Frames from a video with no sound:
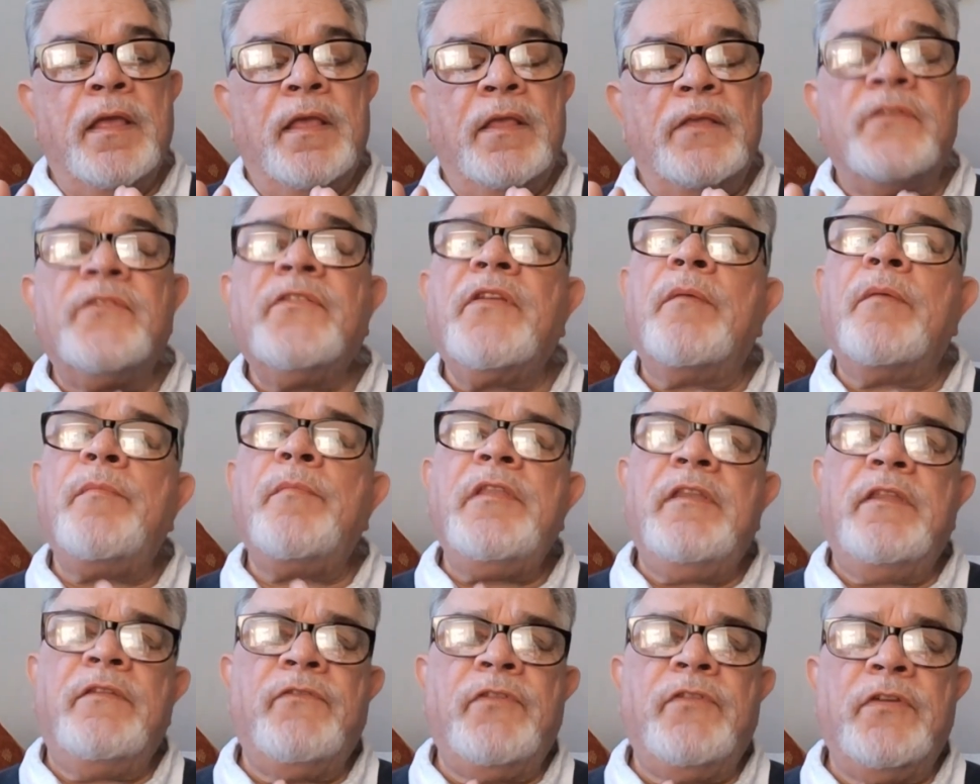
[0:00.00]
Some
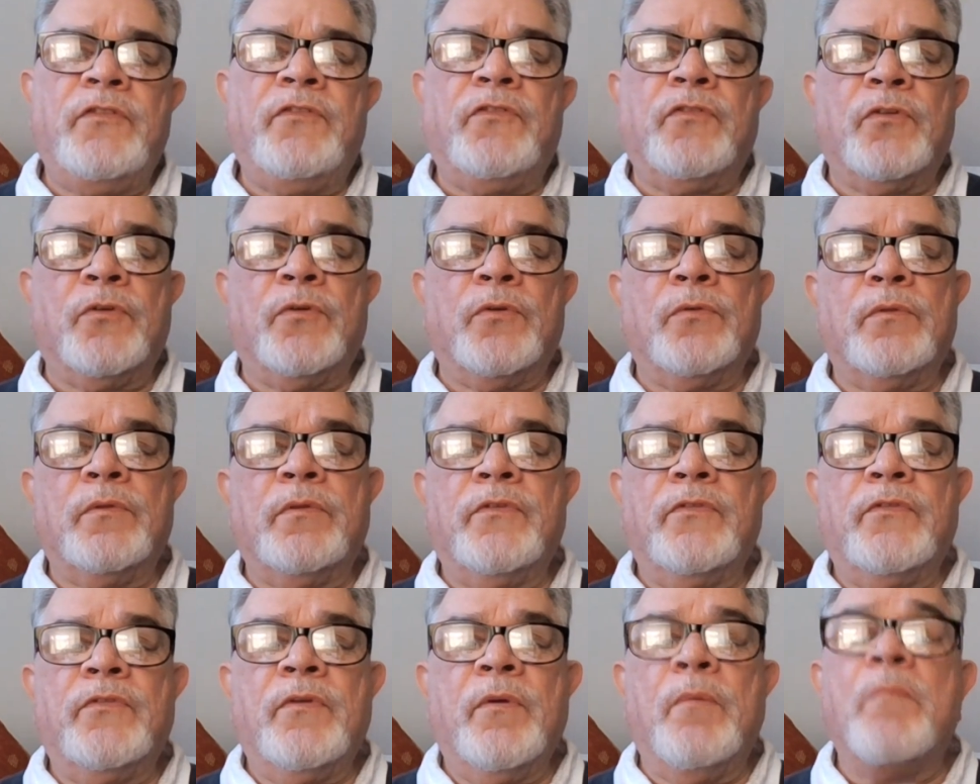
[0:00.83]

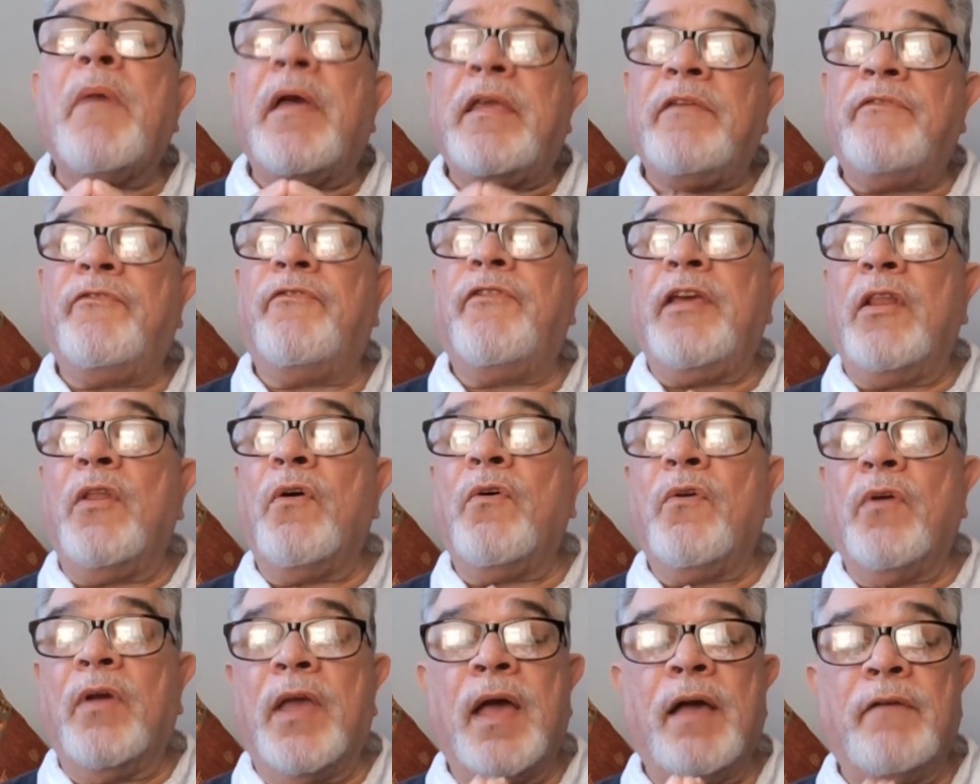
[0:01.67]
individuals may feel
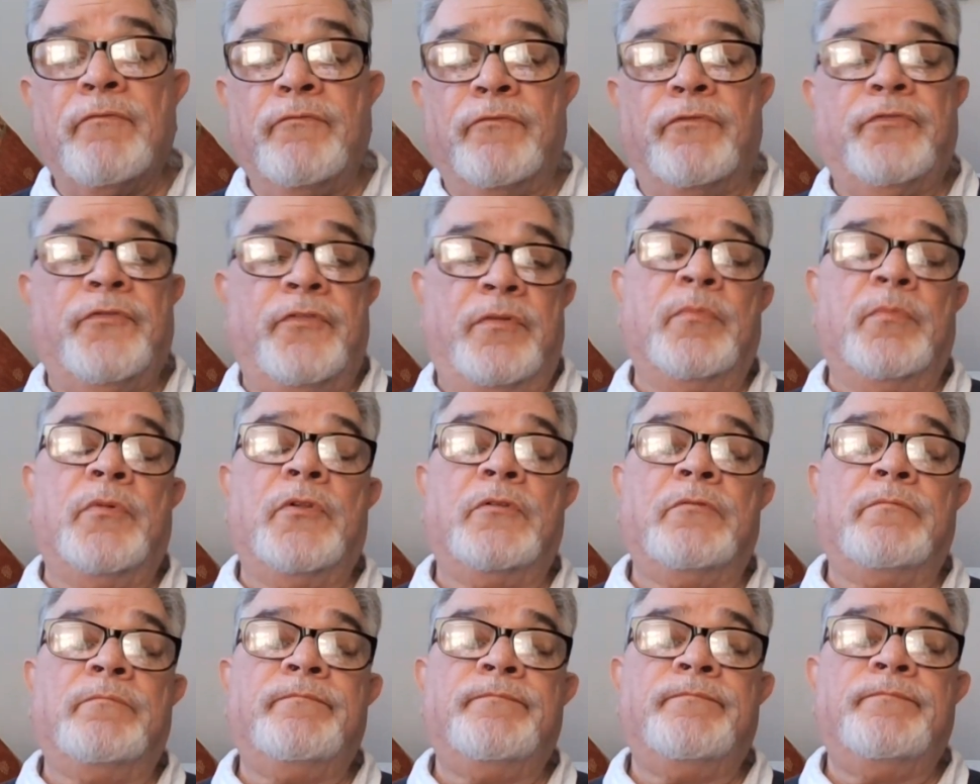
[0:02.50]

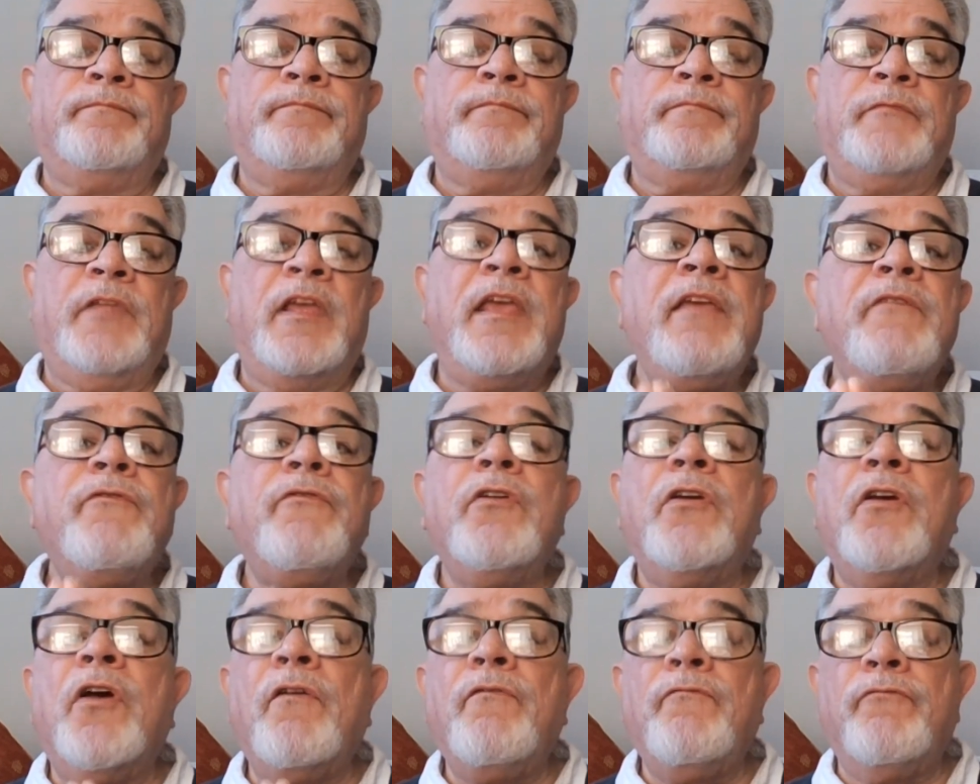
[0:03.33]
uncomfortable,
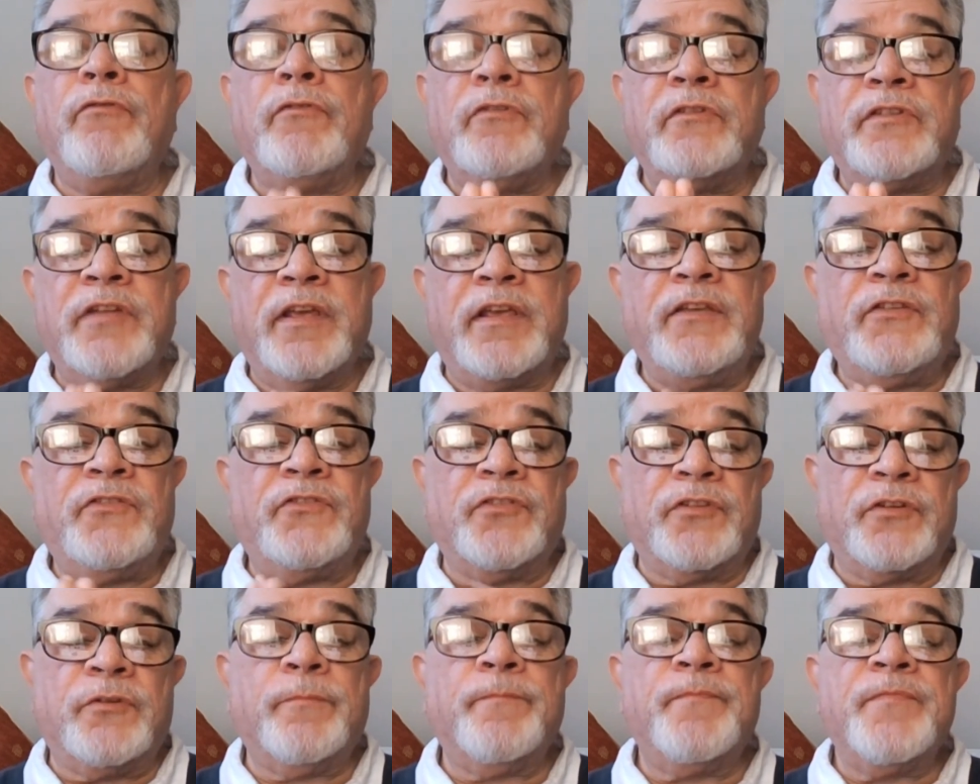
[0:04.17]
even
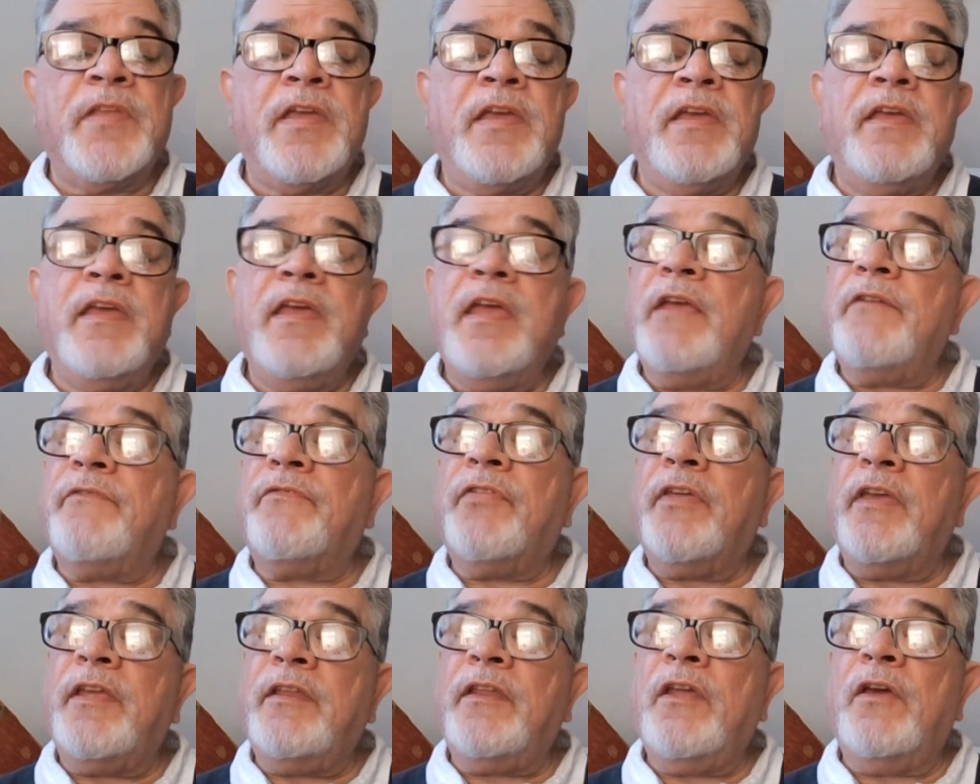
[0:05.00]
confrontational, if
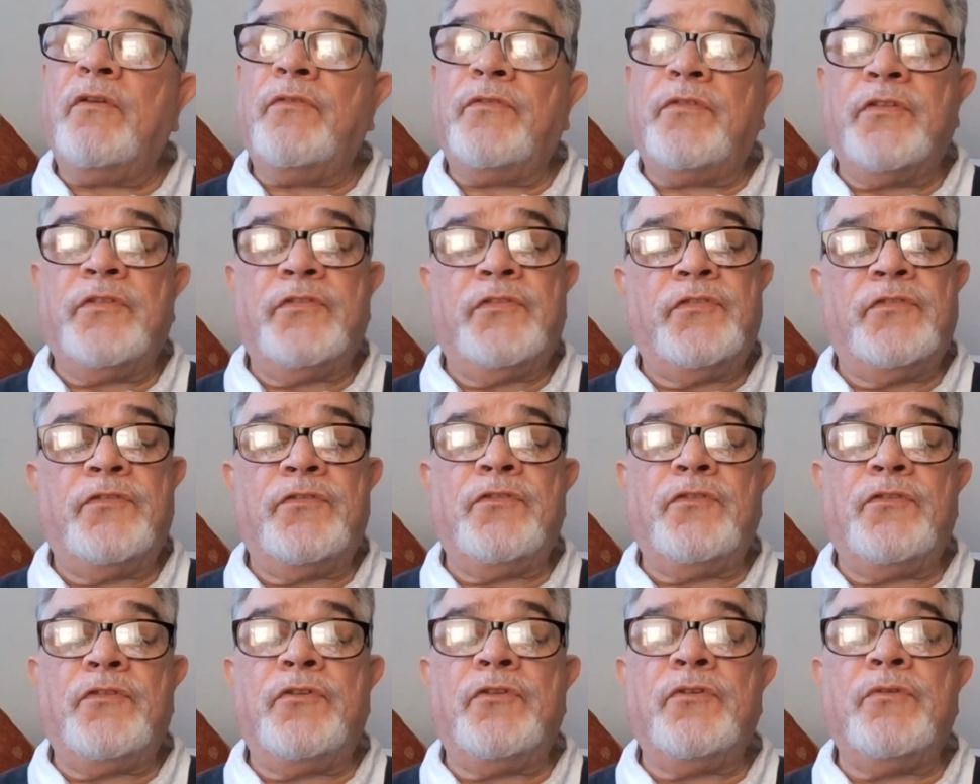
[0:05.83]
they
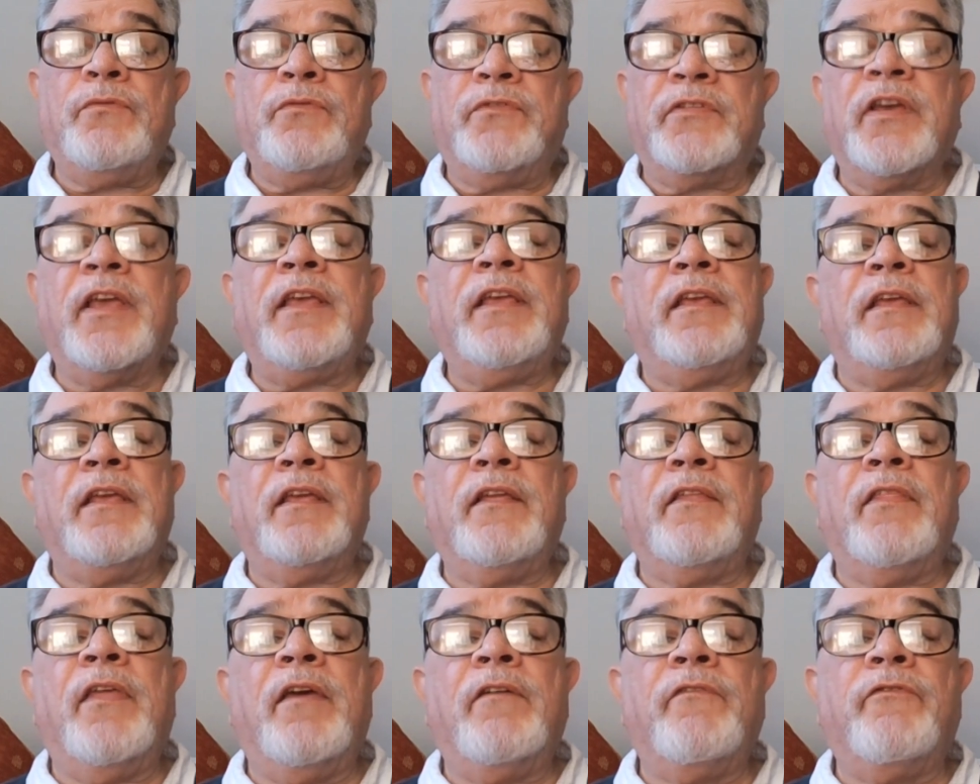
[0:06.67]
notice you
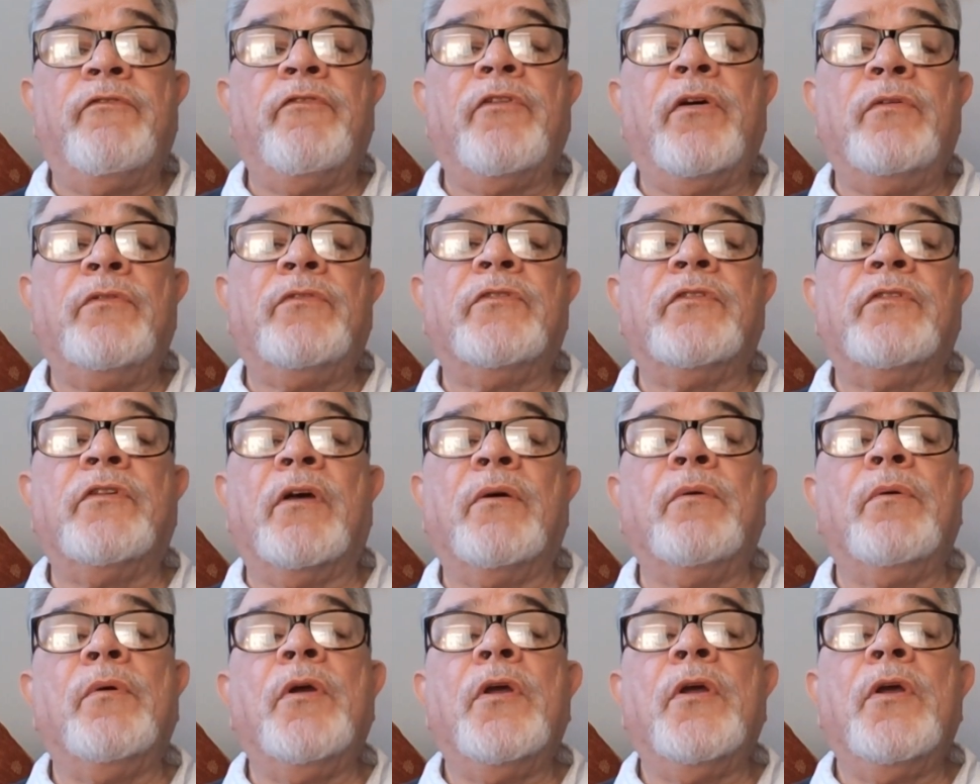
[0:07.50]
taking their
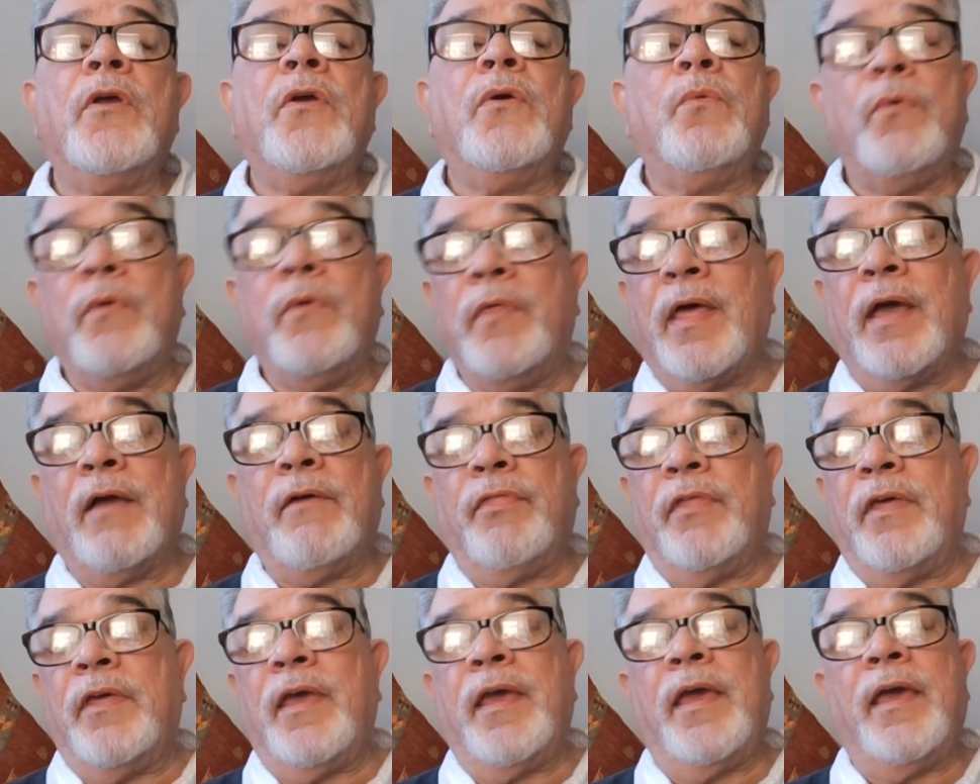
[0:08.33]
photo
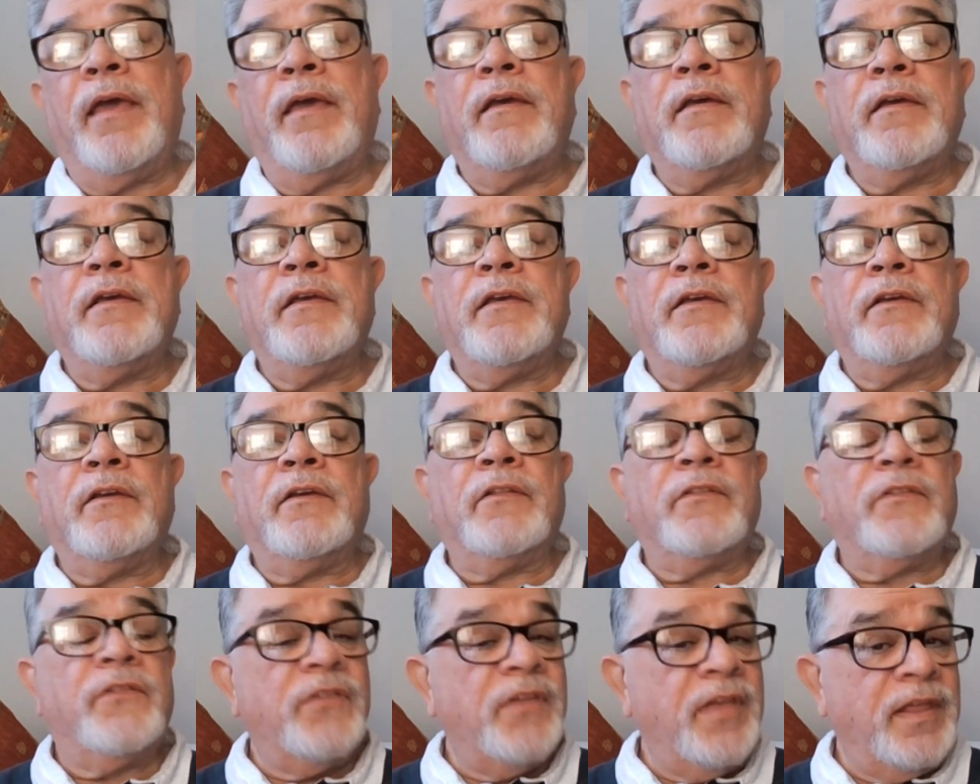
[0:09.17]
without their
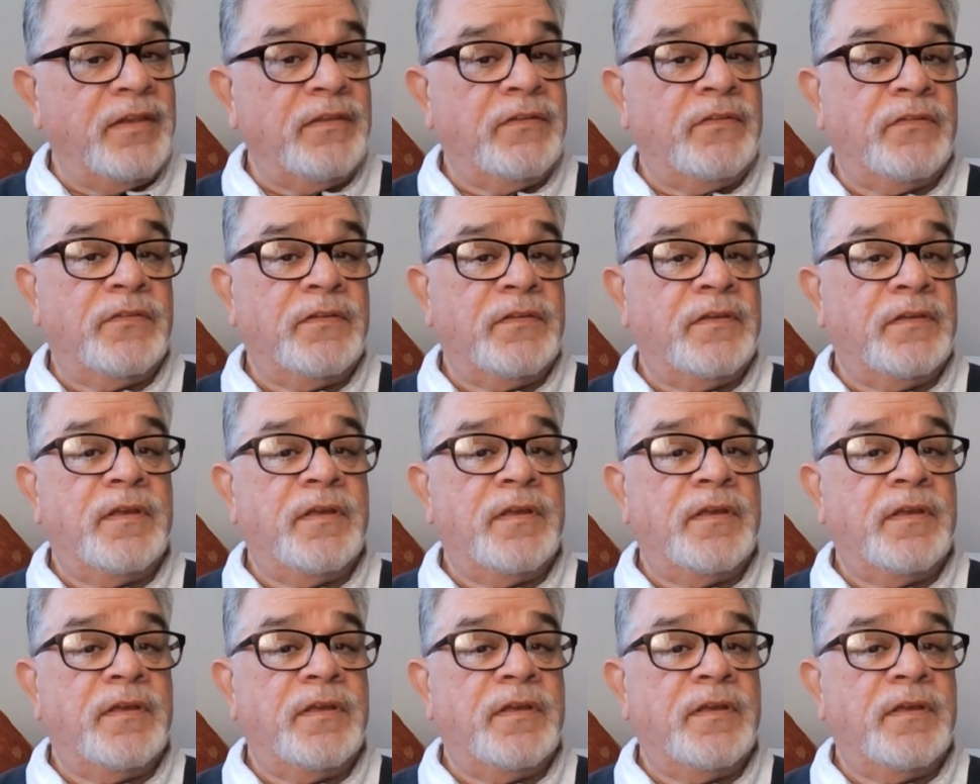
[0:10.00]
consent.